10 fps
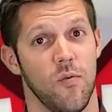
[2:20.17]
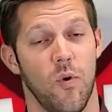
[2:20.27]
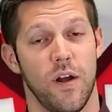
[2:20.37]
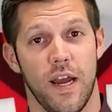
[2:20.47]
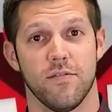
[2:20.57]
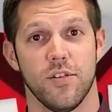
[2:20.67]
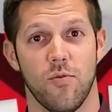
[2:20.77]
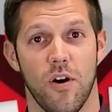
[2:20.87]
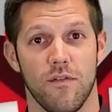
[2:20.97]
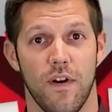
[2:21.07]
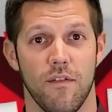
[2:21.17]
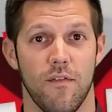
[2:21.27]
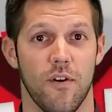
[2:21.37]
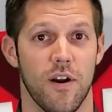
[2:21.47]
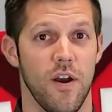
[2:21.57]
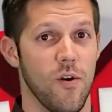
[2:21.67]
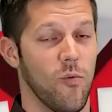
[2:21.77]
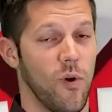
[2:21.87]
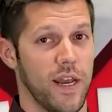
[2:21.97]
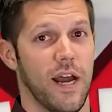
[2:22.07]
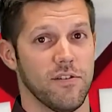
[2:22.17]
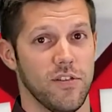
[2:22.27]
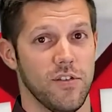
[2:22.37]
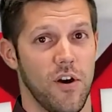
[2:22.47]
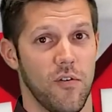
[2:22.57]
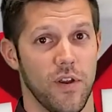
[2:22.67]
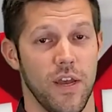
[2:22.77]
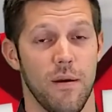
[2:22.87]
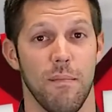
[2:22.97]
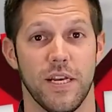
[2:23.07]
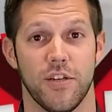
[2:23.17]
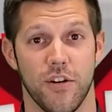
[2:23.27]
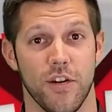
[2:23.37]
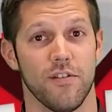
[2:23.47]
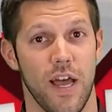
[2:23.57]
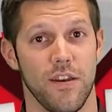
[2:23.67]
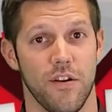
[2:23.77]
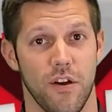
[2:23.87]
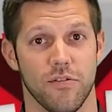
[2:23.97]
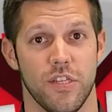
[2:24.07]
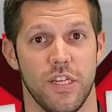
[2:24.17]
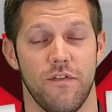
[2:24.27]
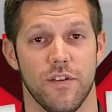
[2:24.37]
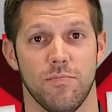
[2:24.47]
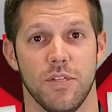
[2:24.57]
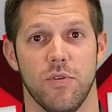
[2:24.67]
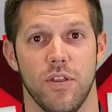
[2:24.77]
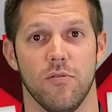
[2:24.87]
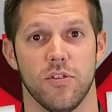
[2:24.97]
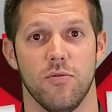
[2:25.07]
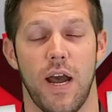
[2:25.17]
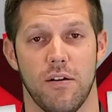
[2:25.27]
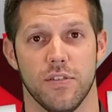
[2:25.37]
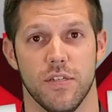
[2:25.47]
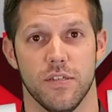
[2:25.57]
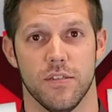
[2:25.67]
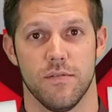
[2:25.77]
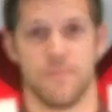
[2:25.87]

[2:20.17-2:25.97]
One house you qualify for, one house you don't. Make sure your lender knows the difference between those two houses.